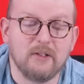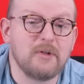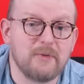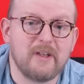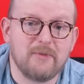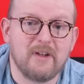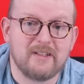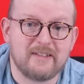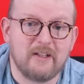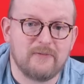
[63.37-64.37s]
Loading Ready Run
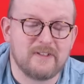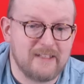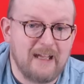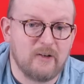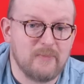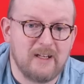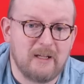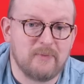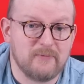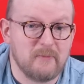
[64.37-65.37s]
itself is now made
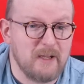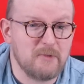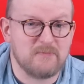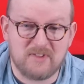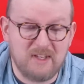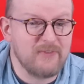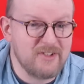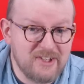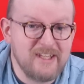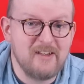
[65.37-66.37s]
up of about
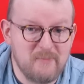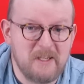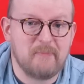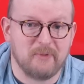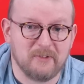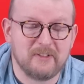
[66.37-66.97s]
17 people.